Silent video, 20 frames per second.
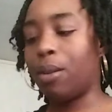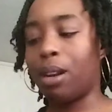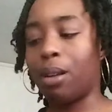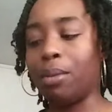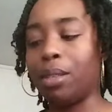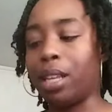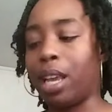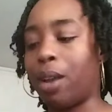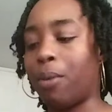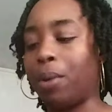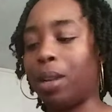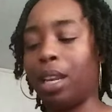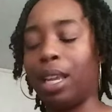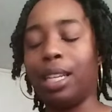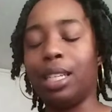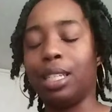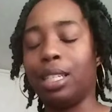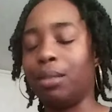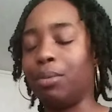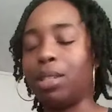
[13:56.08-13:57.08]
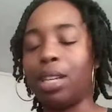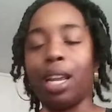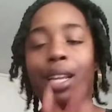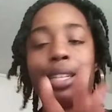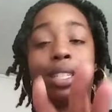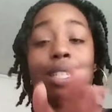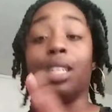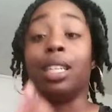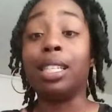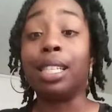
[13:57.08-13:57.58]
what I'm saying? Relationship
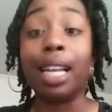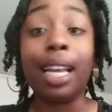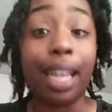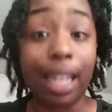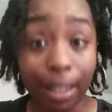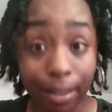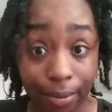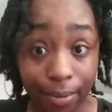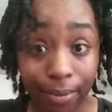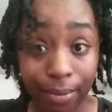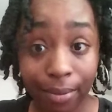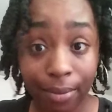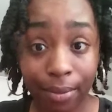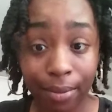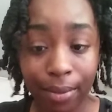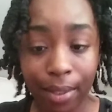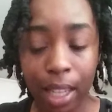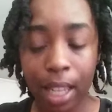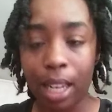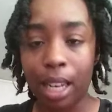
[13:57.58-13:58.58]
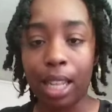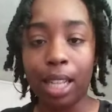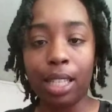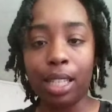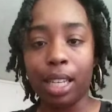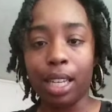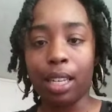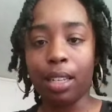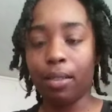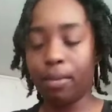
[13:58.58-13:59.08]
change. Listen,
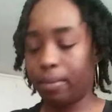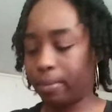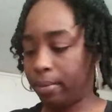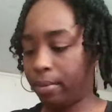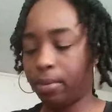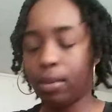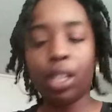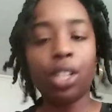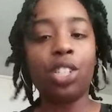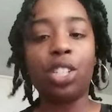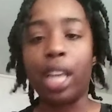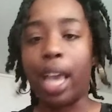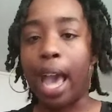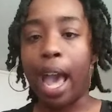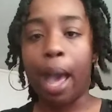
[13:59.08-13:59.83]
listen, shit